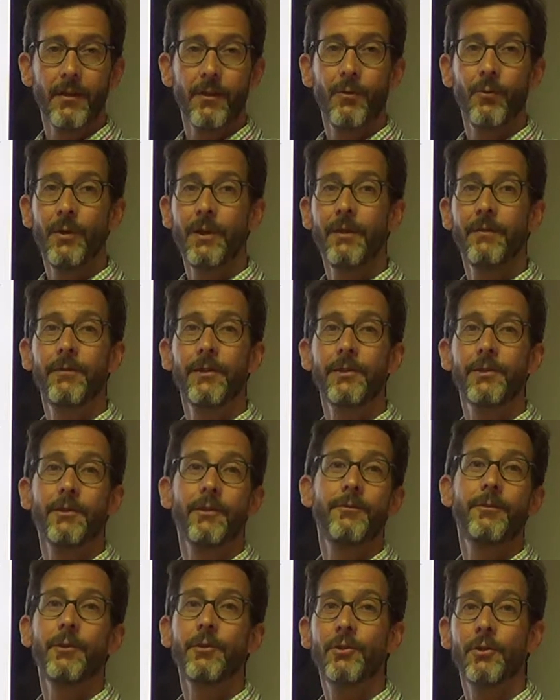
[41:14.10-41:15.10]
We envision a
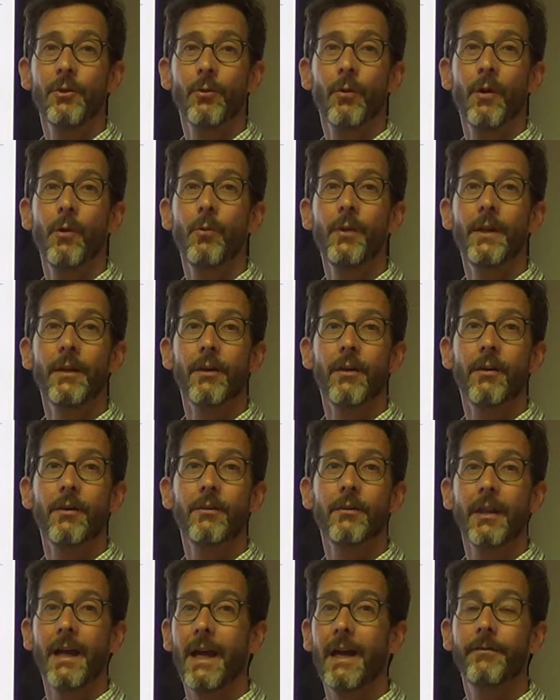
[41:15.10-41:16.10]
future where we all
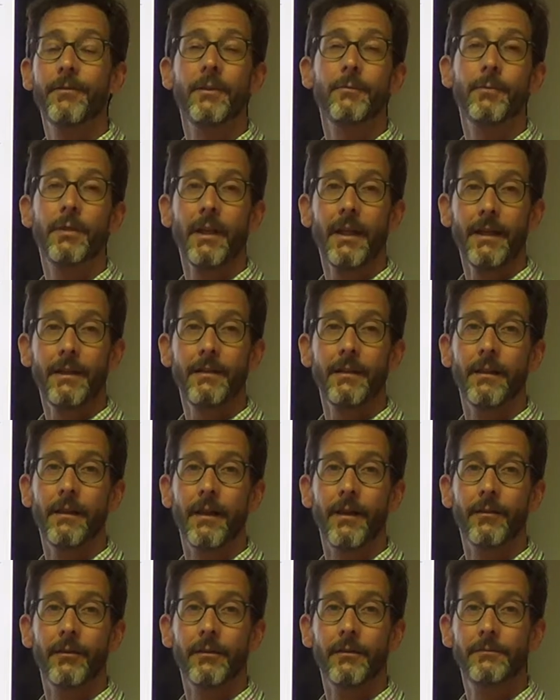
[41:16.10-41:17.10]
laugh and play
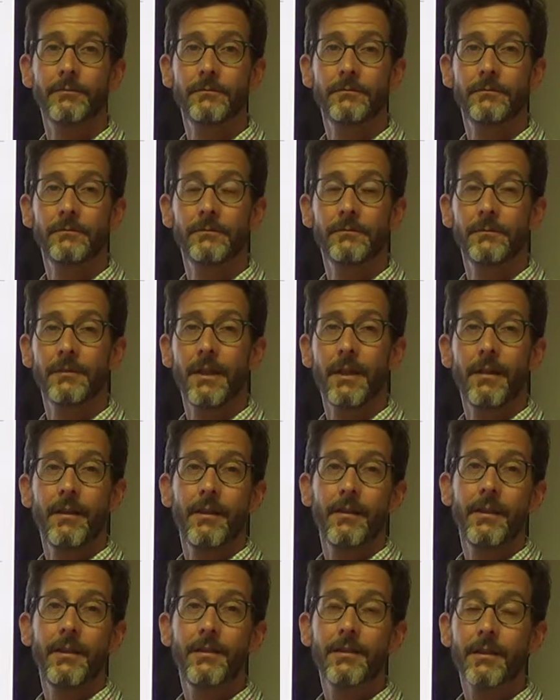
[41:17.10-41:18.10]
together.
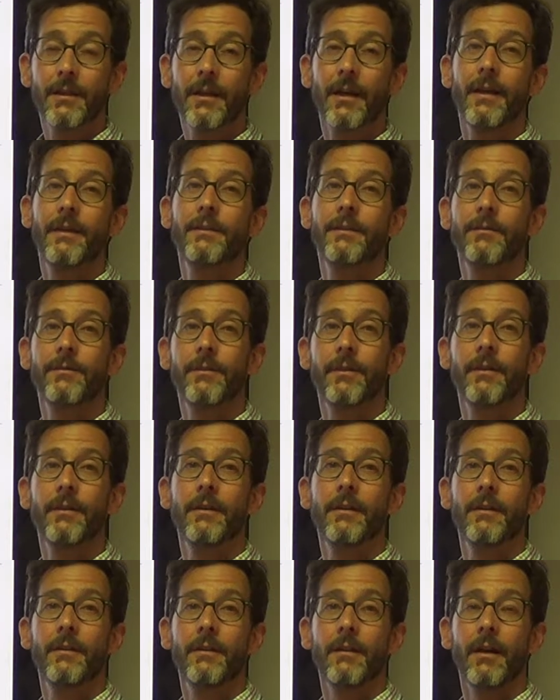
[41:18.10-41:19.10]
These are the kinds of
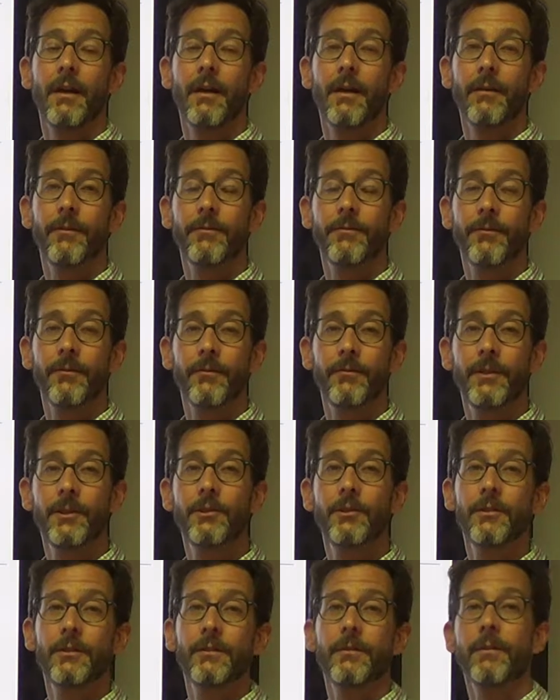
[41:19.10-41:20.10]

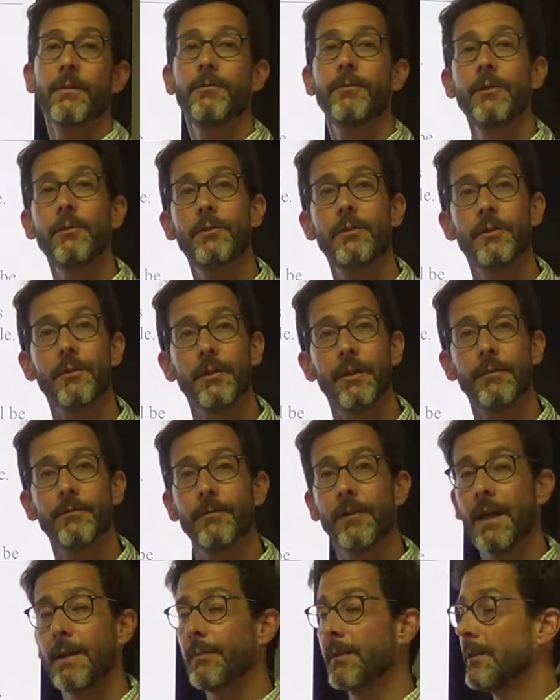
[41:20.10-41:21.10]
visions of the future that
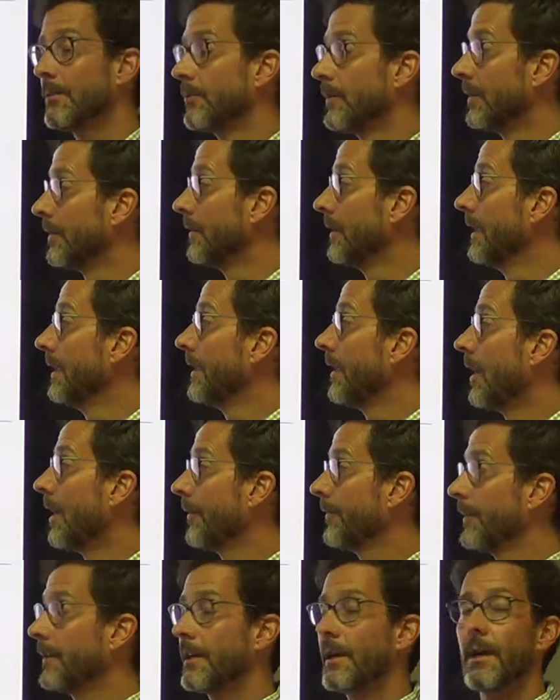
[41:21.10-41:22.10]
families will
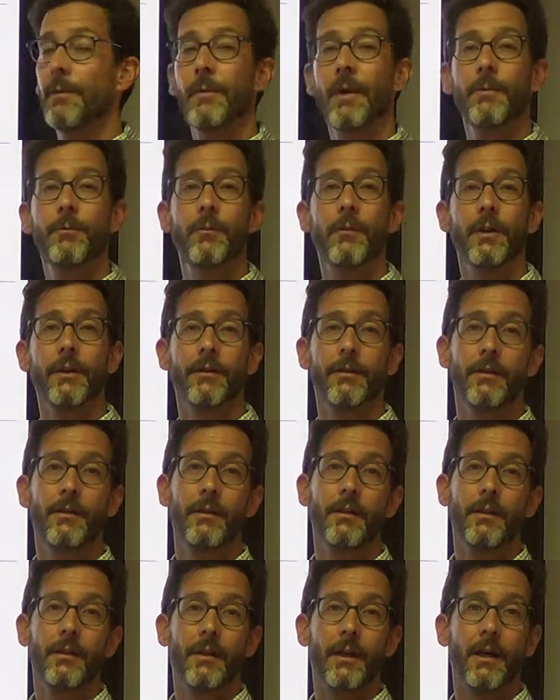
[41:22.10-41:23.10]
often come up with
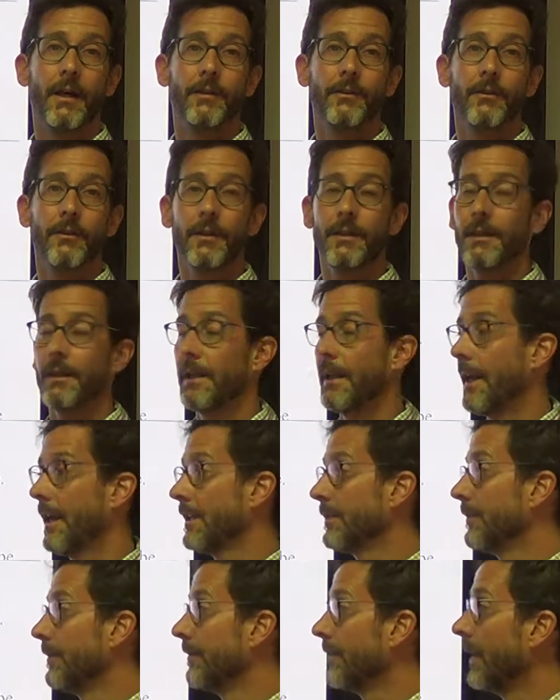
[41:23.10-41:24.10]
during the
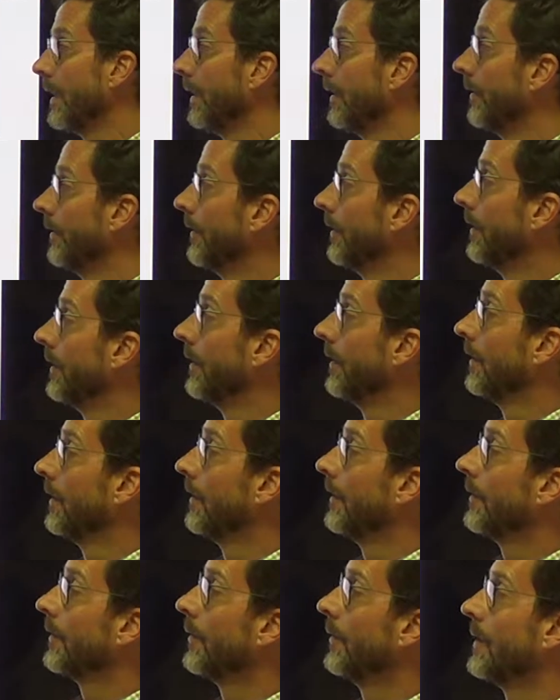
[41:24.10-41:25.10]
engagement phase.
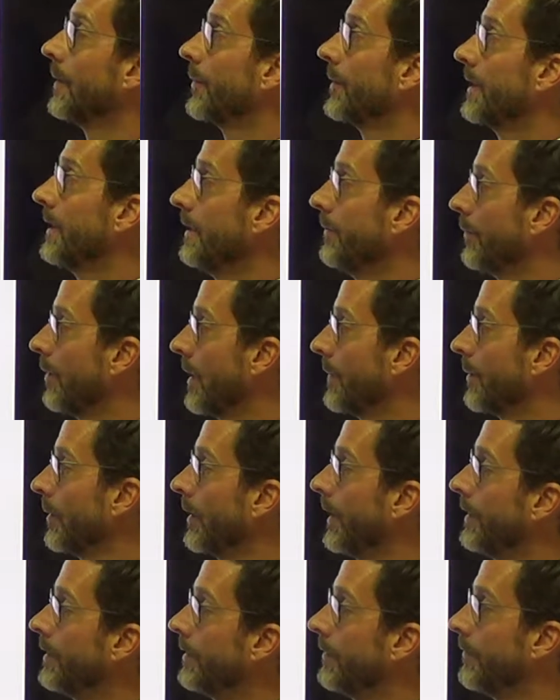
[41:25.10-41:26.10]
So in the team
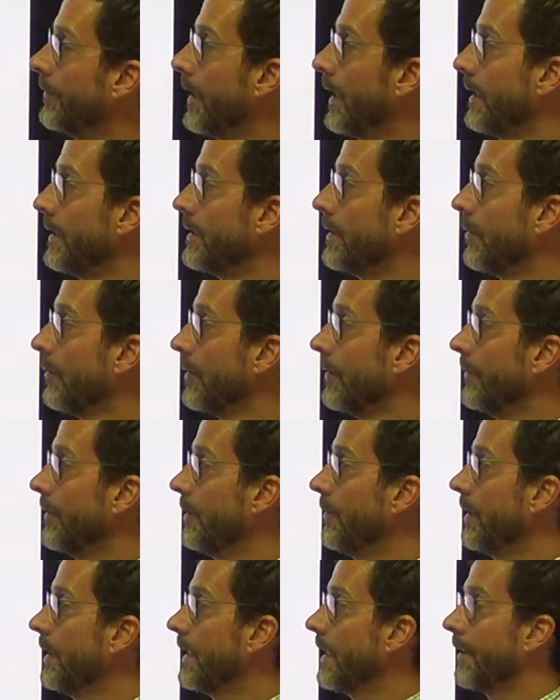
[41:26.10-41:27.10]
preparation phase, you're
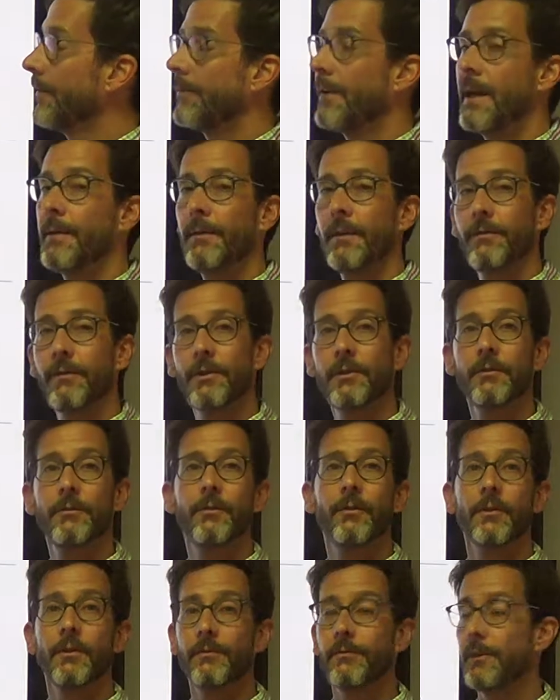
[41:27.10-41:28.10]
reviewing that family vision
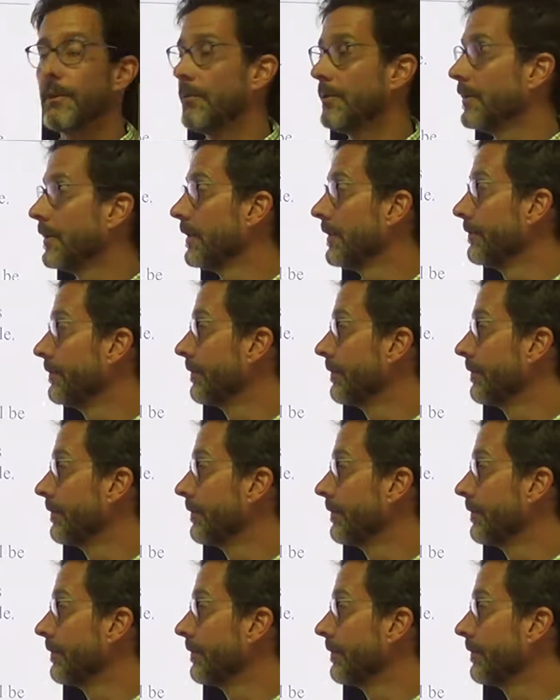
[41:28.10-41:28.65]
for the future.